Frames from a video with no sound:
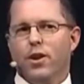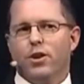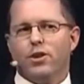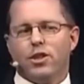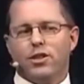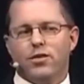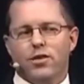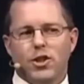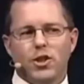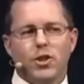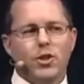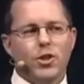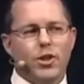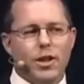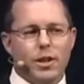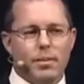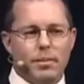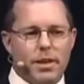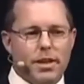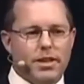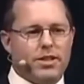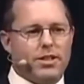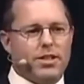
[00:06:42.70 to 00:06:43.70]
For those of you
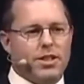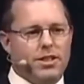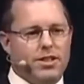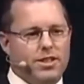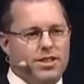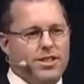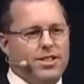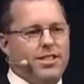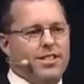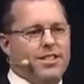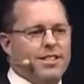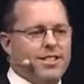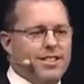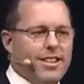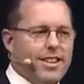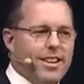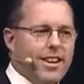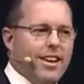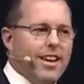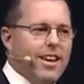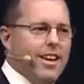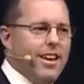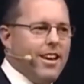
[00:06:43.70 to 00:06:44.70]
in the business,
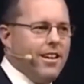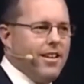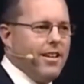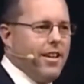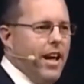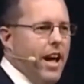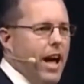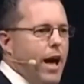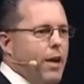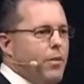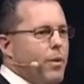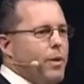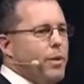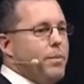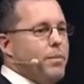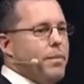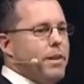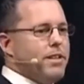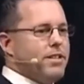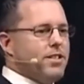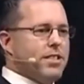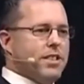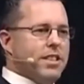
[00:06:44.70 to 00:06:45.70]
I would
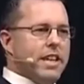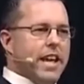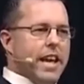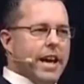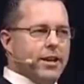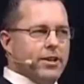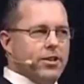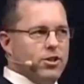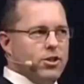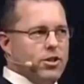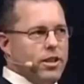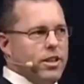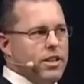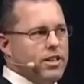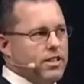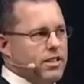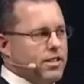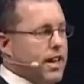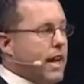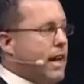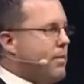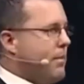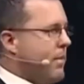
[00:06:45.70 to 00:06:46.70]
miss the extra
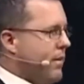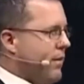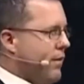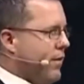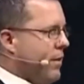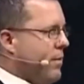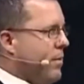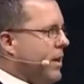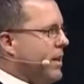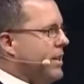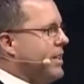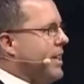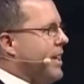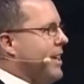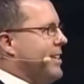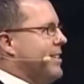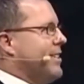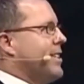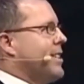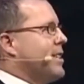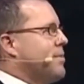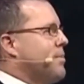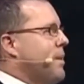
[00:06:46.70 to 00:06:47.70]
excitement for
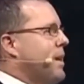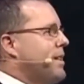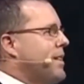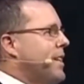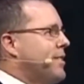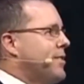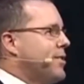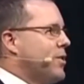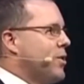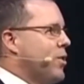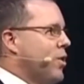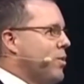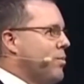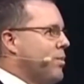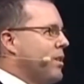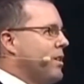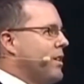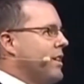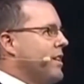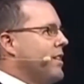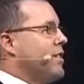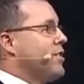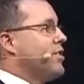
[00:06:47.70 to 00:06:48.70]
Mondays, because Mondays are
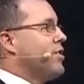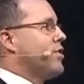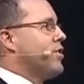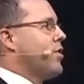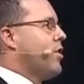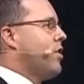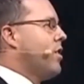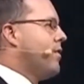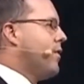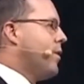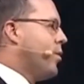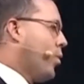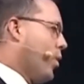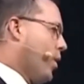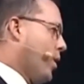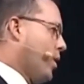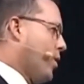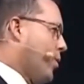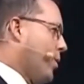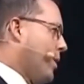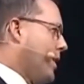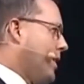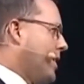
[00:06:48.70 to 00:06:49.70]
normally the start of a
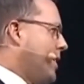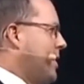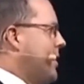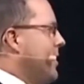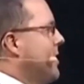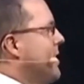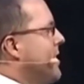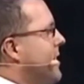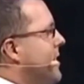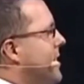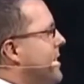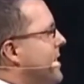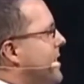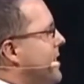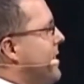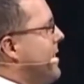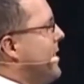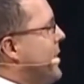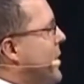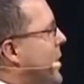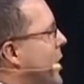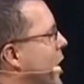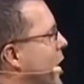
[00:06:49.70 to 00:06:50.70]
work week.
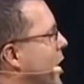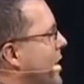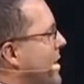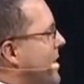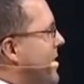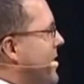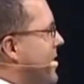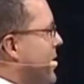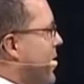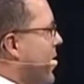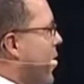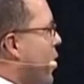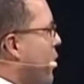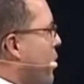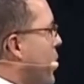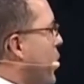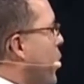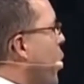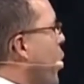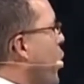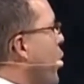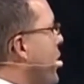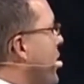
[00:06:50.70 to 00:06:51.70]
Well, it's our
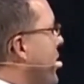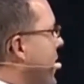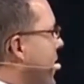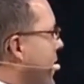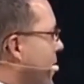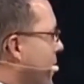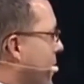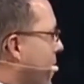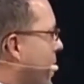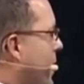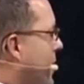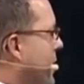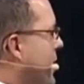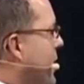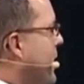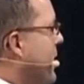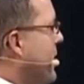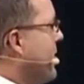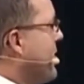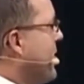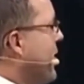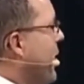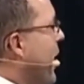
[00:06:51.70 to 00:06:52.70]
reward day around
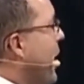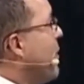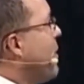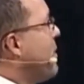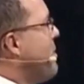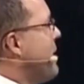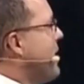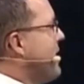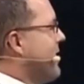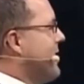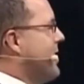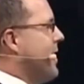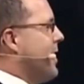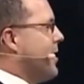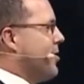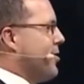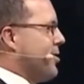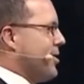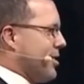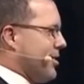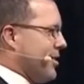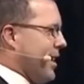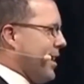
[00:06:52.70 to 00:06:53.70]
here, so I would miss the
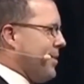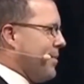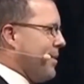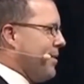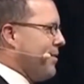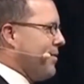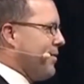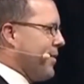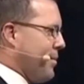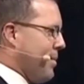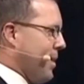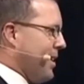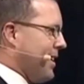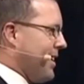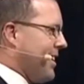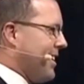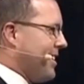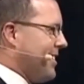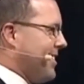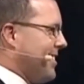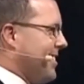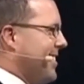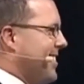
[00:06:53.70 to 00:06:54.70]
extra excitement for
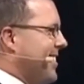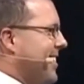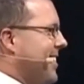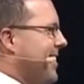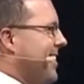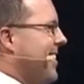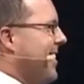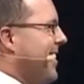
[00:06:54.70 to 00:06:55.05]
Mondays.